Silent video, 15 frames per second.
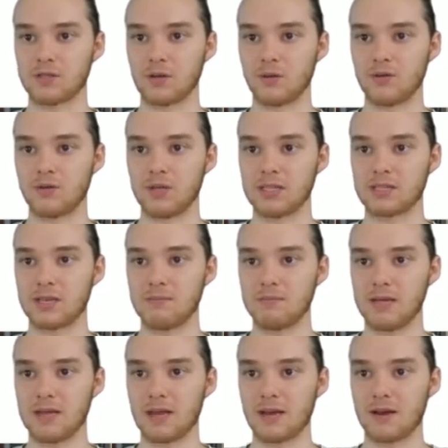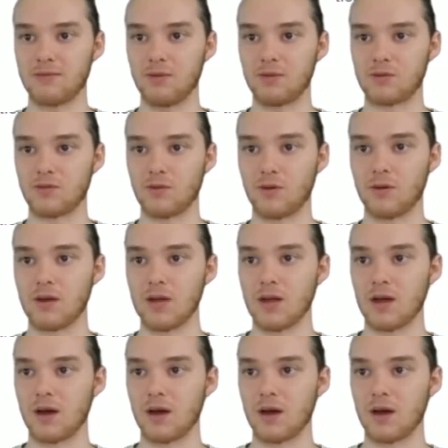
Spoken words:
So this can be kind of useful.